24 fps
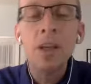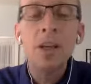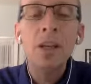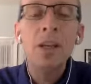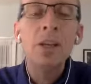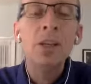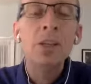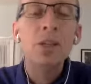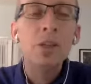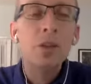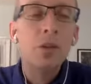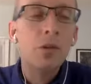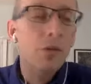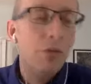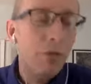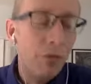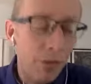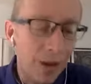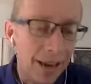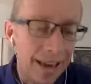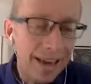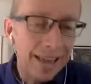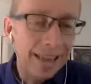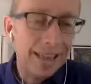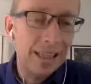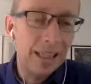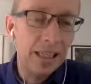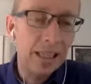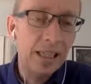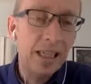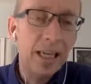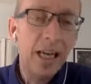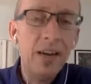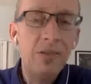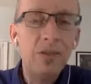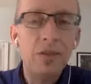So
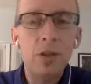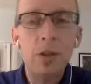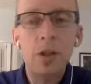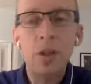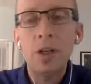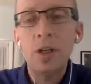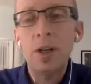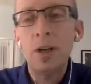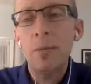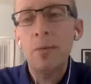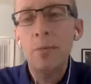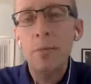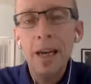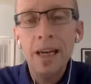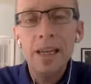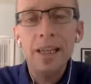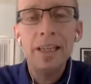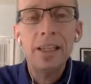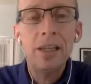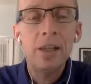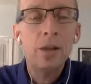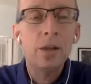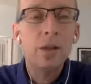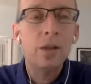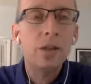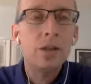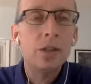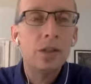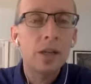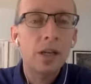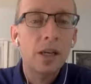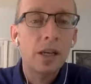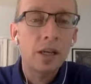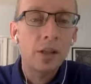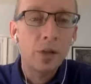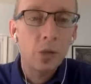finally, after many years,
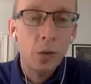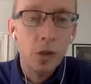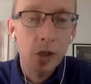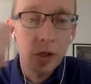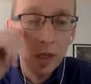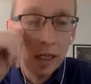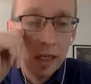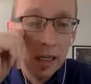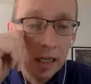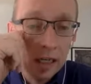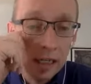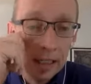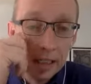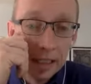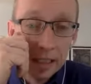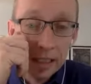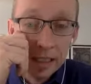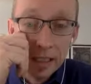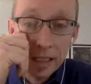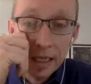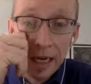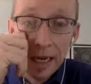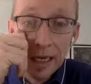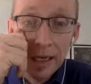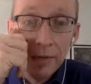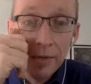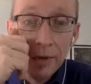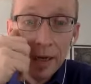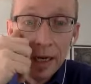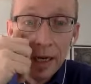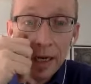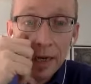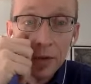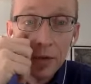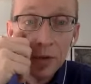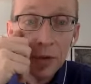Twitter has gotten
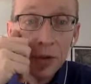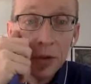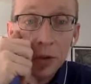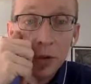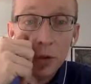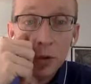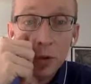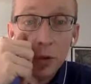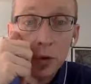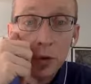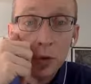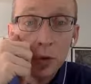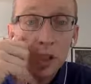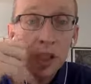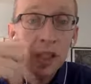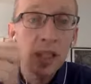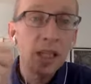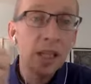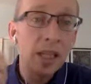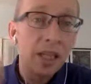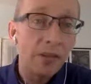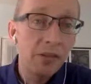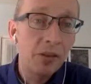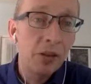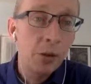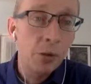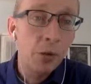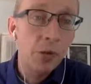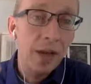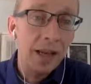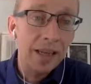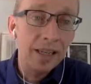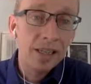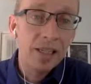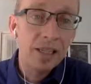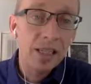around to giving you
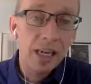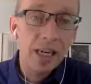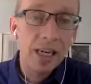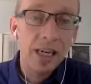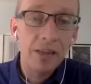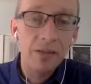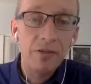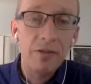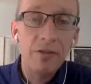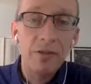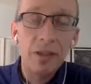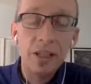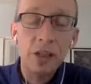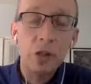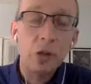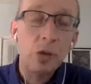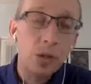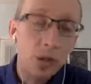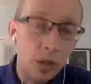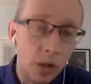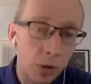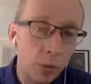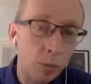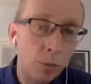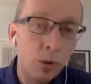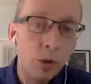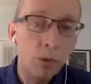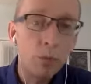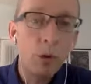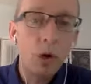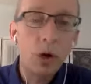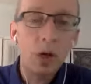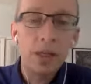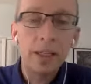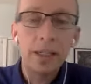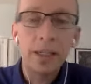that save feature. It's called
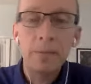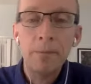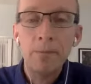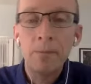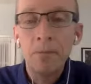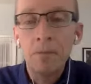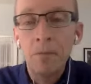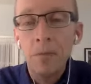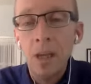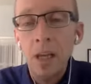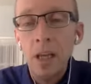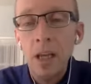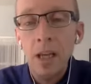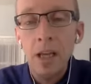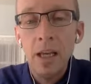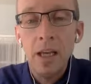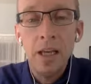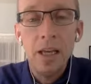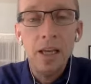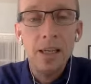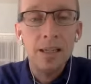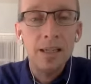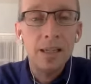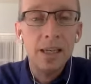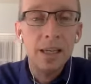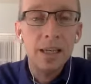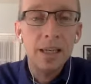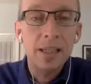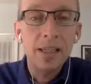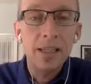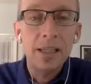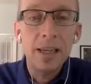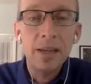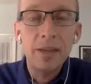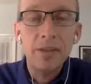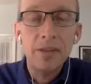bookmarking, and
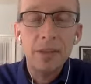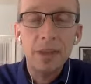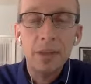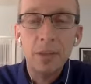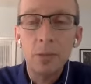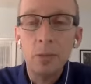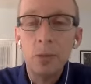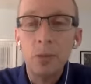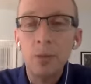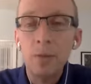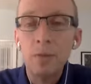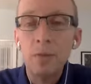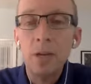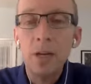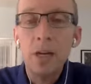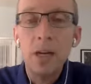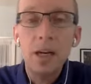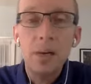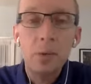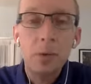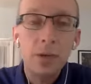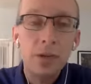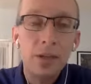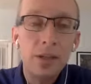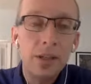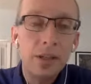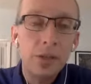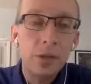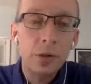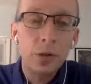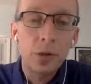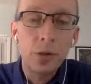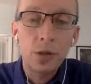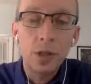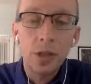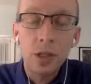it's now available within
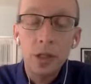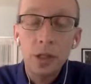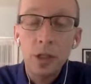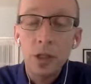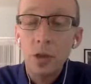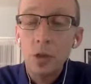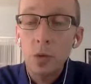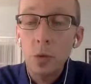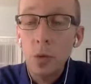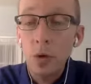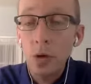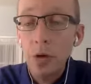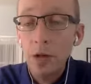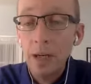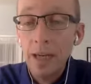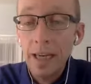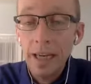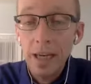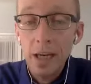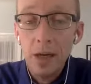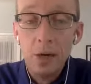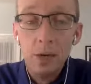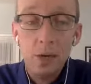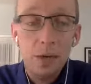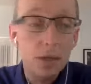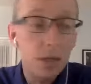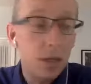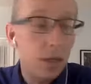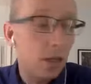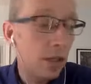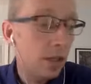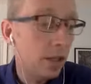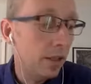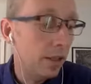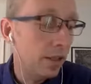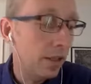your Twitter account,
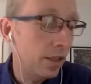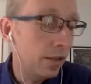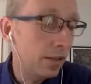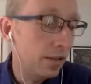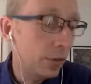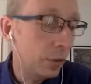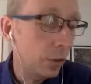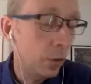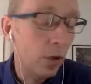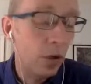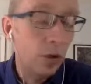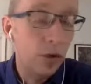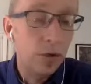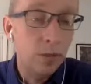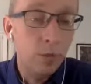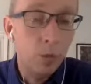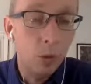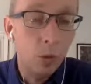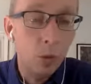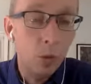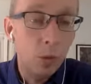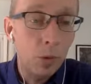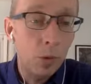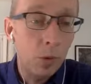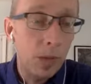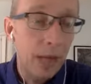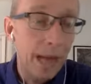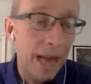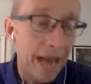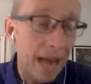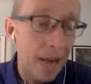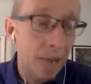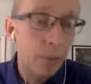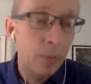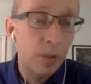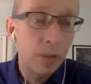on Twitter on the mobile
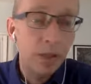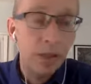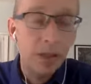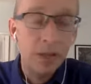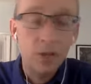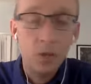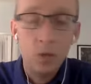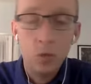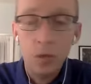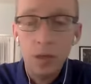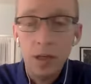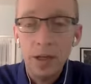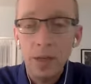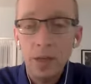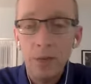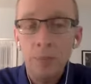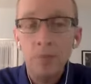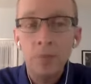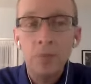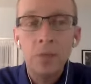app as well.